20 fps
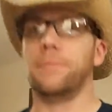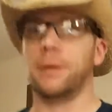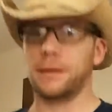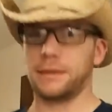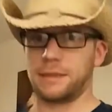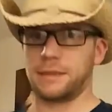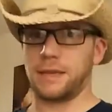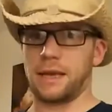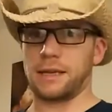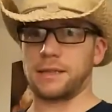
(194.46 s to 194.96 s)

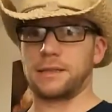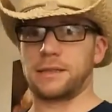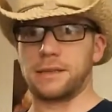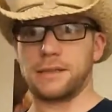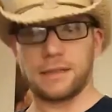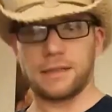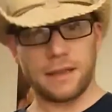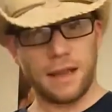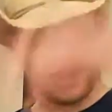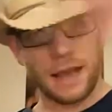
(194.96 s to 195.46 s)
But
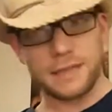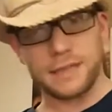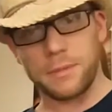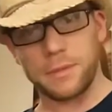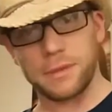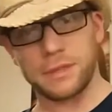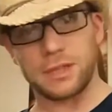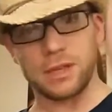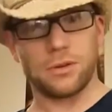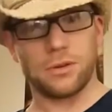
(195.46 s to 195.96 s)
yes, so that's
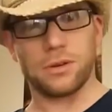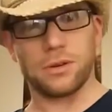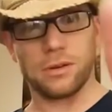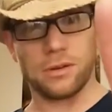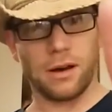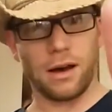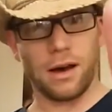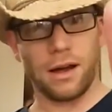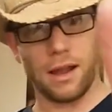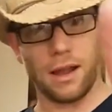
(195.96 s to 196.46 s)
number
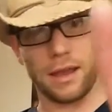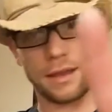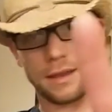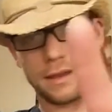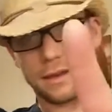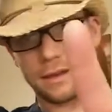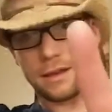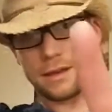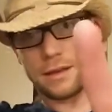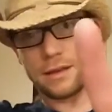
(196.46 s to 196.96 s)
2. I
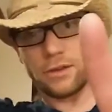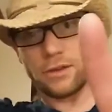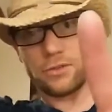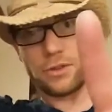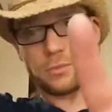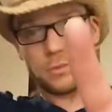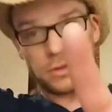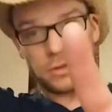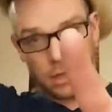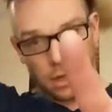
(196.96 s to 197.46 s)
like
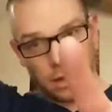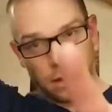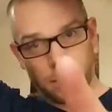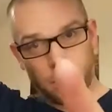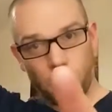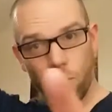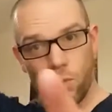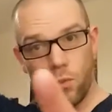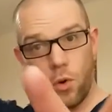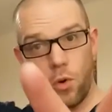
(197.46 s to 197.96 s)
country
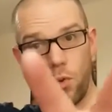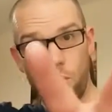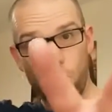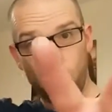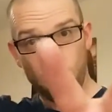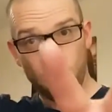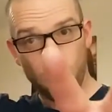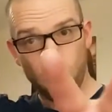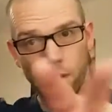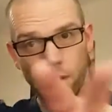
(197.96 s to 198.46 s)
music.
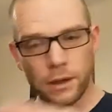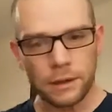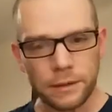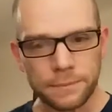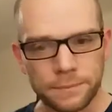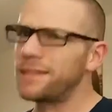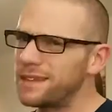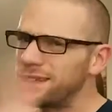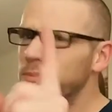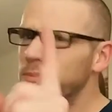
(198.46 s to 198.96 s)
Woo!
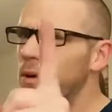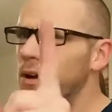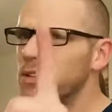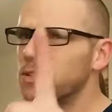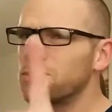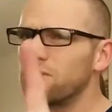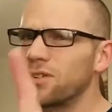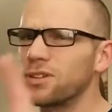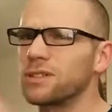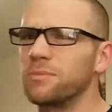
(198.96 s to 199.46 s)
This
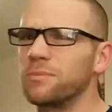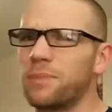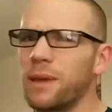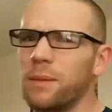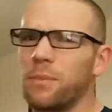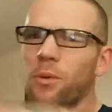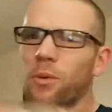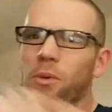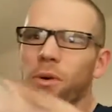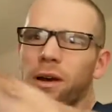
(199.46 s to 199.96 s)
might shock some
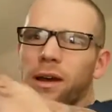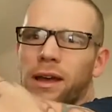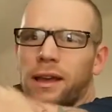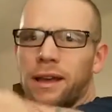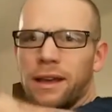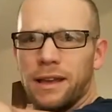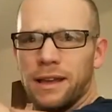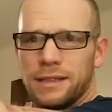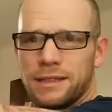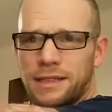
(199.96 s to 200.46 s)
people,
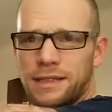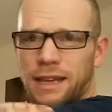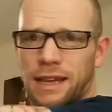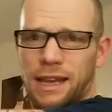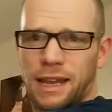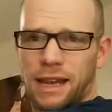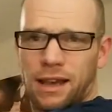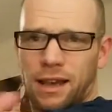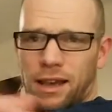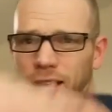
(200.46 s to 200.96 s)

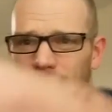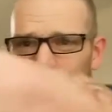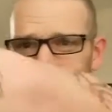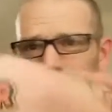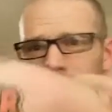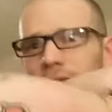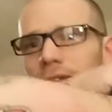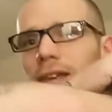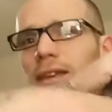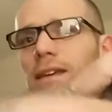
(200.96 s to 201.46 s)
seeing
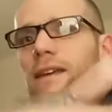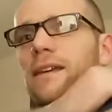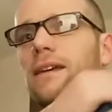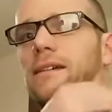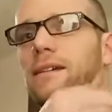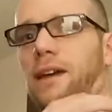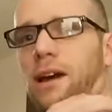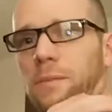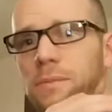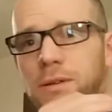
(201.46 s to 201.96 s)
the
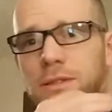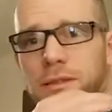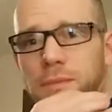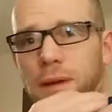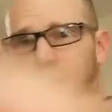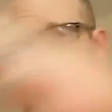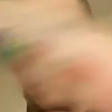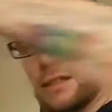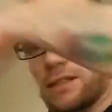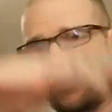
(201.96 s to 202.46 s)
copious
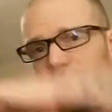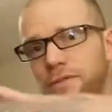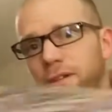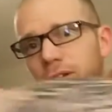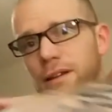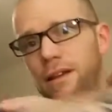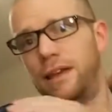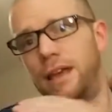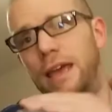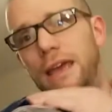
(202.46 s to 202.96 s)
amounts of
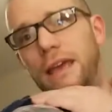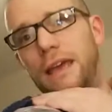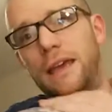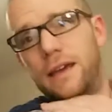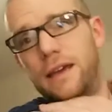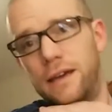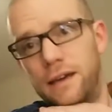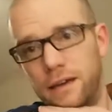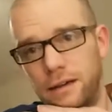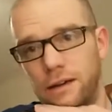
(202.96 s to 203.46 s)

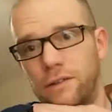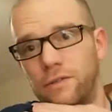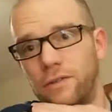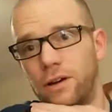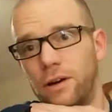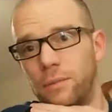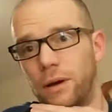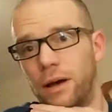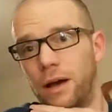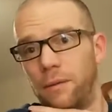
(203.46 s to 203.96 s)
ink I've
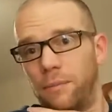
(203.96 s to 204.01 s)
got on my